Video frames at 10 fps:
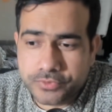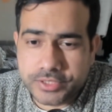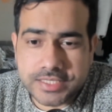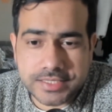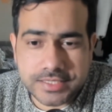For
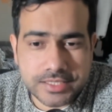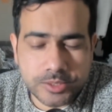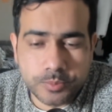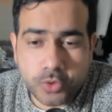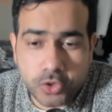instance,
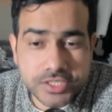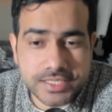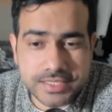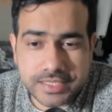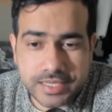the
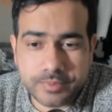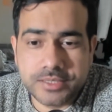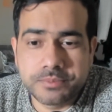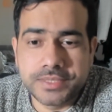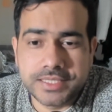bonuses
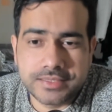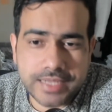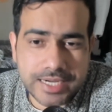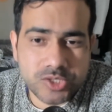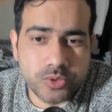haven't been
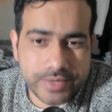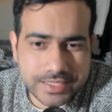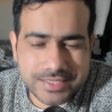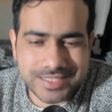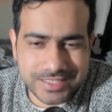that
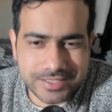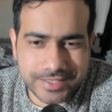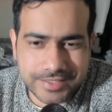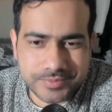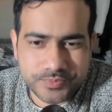great since
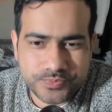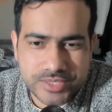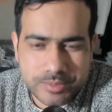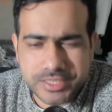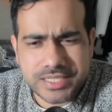then.
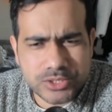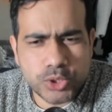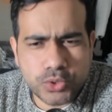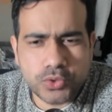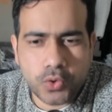But that's
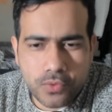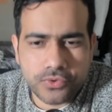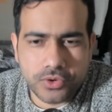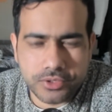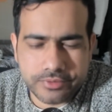good
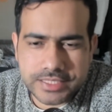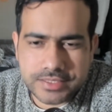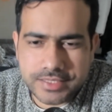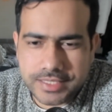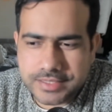overall,
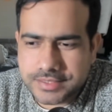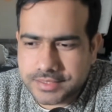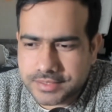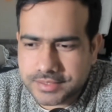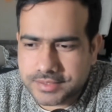right? That
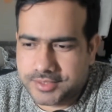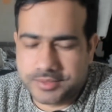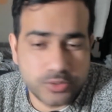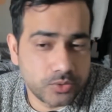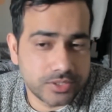
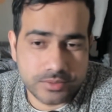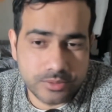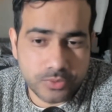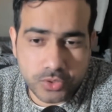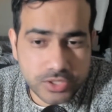
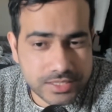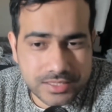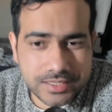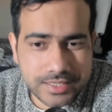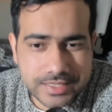the
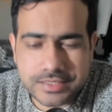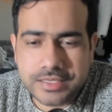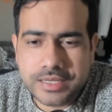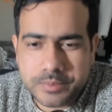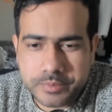bonuses are less,
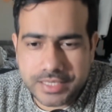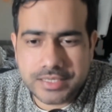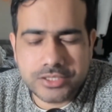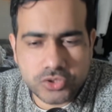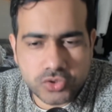but at
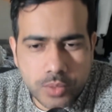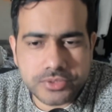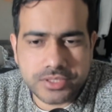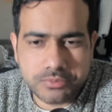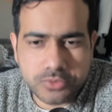least the
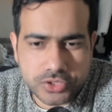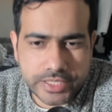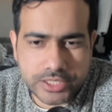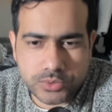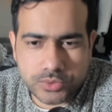jobs are more
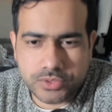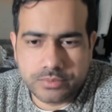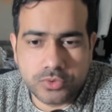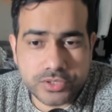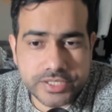
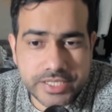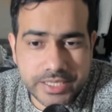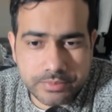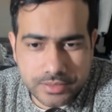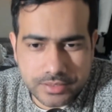secured, more
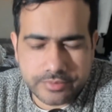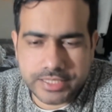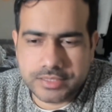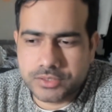stable, right?